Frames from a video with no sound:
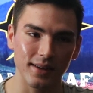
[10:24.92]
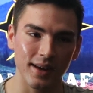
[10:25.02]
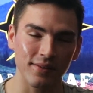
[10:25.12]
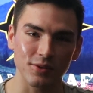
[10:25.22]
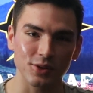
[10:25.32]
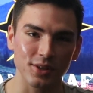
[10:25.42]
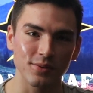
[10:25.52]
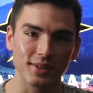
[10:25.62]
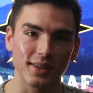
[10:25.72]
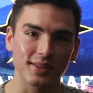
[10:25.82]
after she
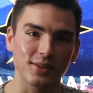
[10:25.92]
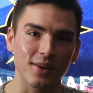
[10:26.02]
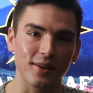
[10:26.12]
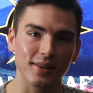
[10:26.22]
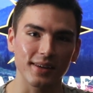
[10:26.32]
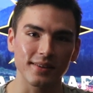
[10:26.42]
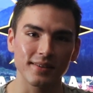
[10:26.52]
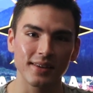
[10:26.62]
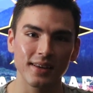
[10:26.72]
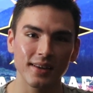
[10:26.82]
was done
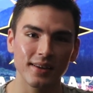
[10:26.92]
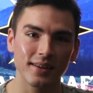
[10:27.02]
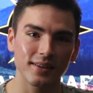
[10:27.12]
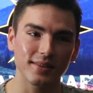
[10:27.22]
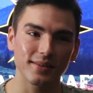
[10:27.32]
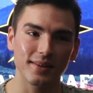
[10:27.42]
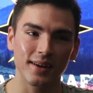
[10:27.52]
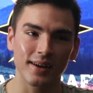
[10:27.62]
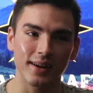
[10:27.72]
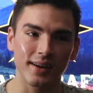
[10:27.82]
talking,
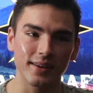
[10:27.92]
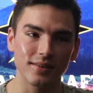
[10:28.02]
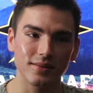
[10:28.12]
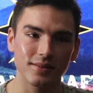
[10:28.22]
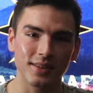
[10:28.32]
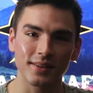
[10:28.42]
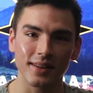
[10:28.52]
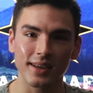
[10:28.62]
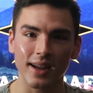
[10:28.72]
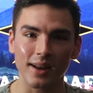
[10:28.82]
I
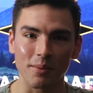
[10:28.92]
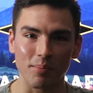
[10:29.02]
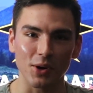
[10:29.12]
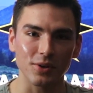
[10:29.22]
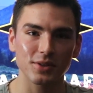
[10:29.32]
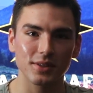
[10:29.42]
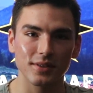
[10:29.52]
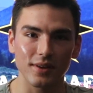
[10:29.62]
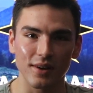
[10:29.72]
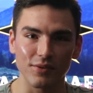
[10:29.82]
suddenly got a
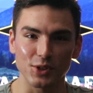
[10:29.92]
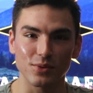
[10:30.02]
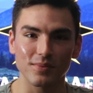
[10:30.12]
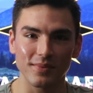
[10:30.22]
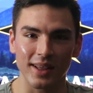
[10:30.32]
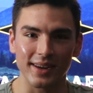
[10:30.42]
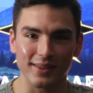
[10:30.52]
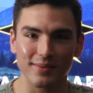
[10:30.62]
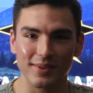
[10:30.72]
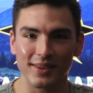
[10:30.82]
burst of it
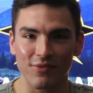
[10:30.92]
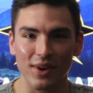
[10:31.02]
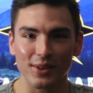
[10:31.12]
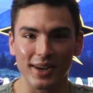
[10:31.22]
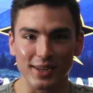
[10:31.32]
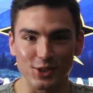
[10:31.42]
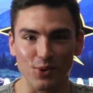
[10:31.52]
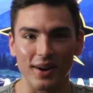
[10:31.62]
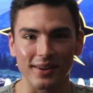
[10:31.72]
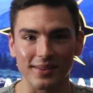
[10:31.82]
felt like
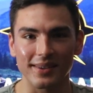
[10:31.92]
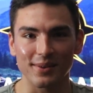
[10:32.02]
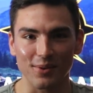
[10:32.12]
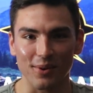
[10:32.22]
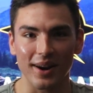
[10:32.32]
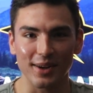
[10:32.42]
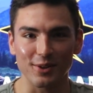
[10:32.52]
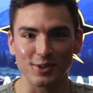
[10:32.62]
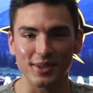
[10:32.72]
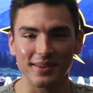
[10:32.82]
adrenaline or
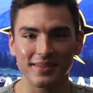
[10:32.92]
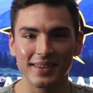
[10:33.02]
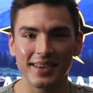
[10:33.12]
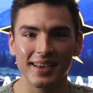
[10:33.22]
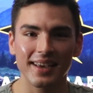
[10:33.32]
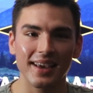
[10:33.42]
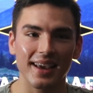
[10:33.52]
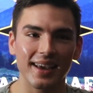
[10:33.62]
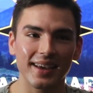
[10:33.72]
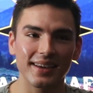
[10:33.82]
energy.
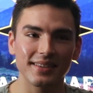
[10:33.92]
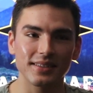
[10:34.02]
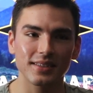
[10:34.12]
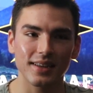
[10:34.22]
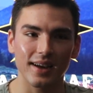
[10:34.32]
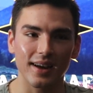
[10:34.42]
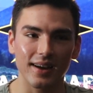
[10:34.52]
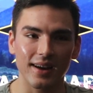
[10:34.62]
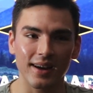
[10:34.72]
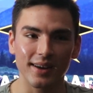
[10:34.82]
And
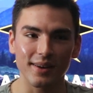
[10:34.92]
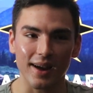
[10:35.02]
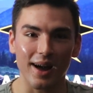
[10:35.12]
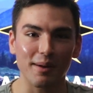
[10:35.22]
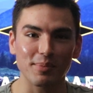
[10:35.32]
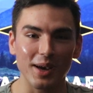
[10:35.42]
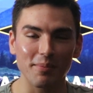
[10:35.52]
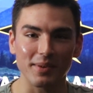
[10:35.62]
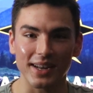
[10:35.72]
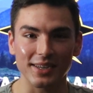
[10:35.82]
I hopped
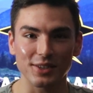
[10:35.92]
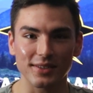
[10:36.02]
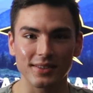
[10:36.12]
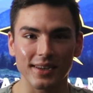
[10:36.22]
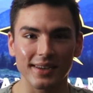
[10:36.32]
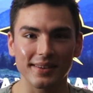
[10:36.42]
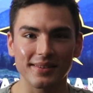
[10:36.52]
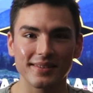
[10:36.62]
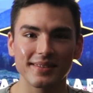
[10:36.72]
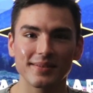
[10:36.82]
up and I just said,